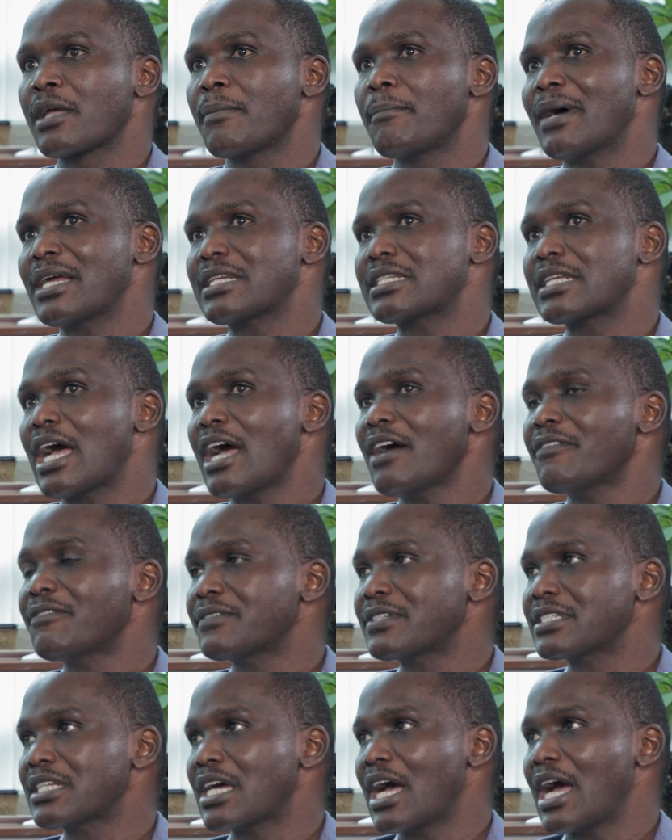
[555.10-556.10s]
But
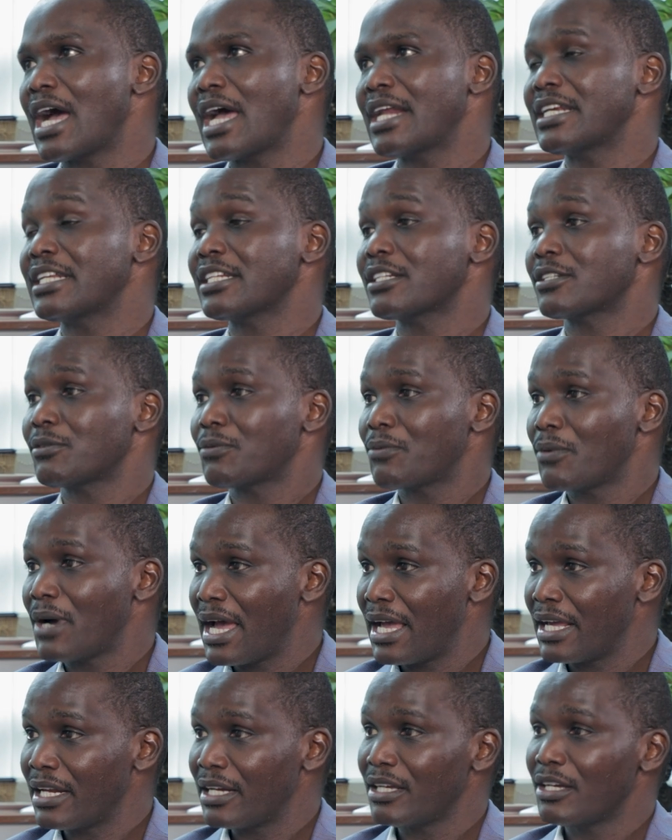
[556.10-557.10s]
after a little
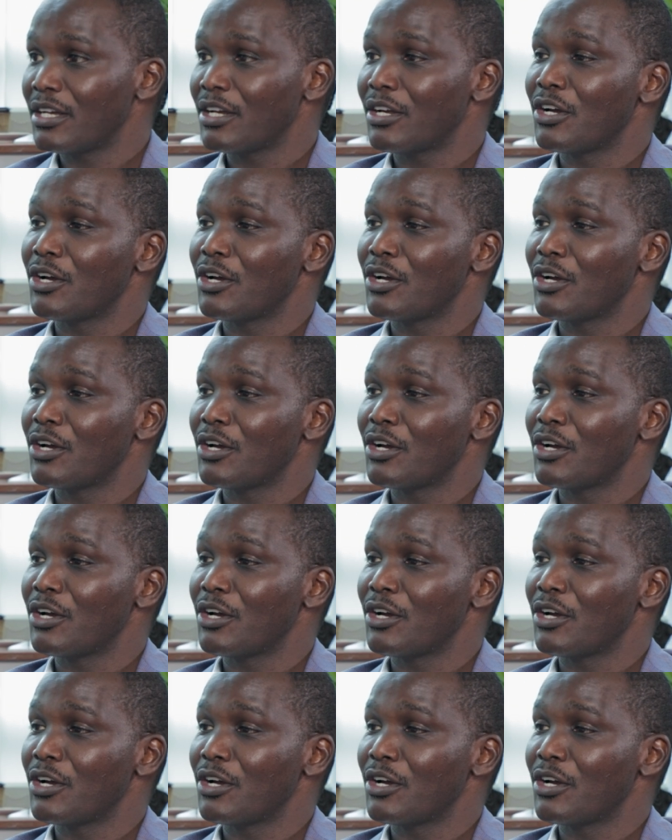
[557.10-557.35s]
while,